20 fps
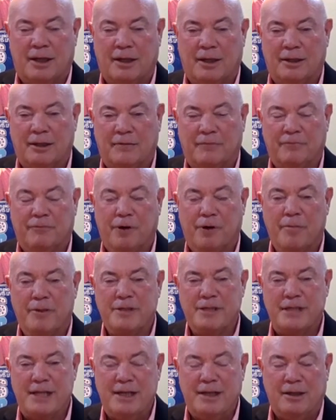
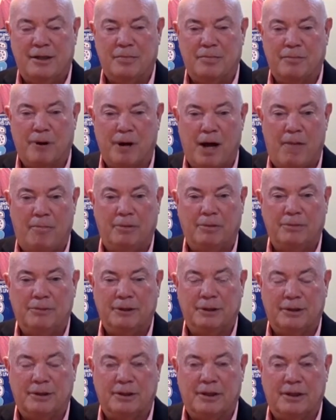infirmity, a little problem, a
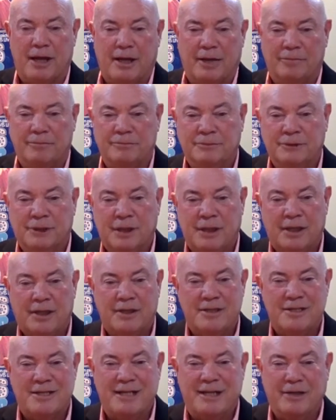little
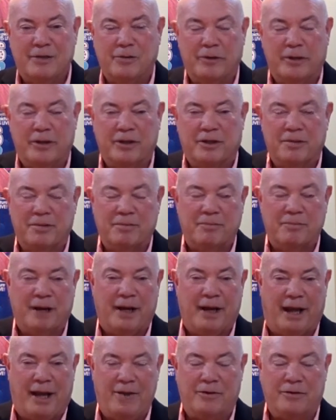deal with
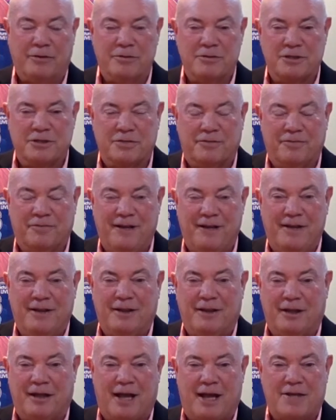my ankles and feet
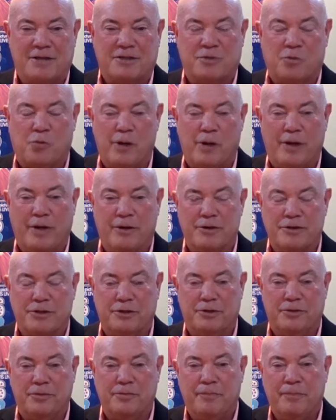the last week or
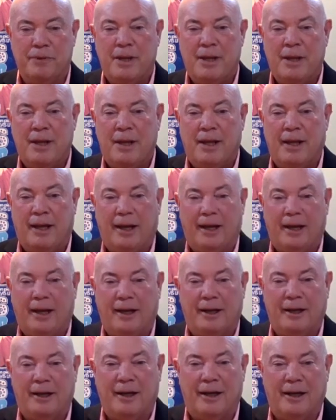two.
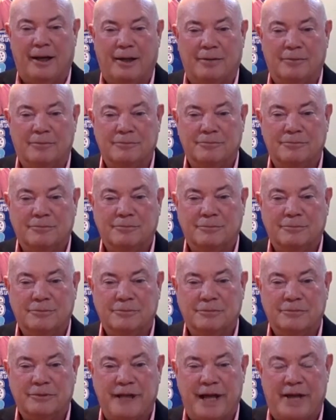And uh,
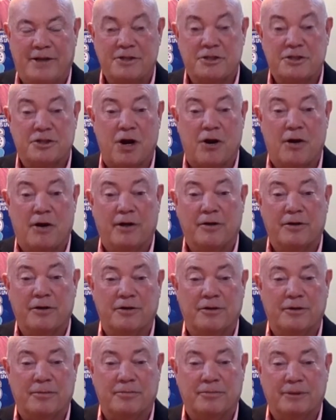that is starting
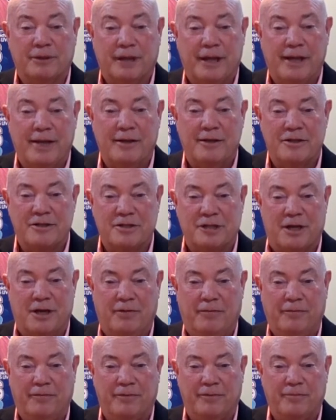to heal
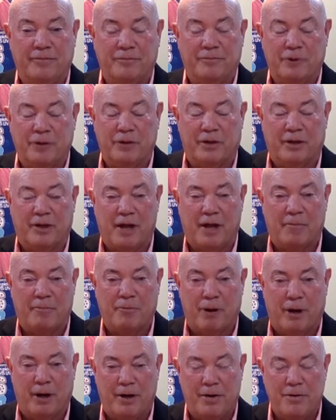itself. And with a lot of
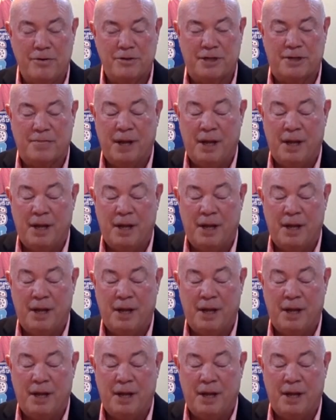prayers, I,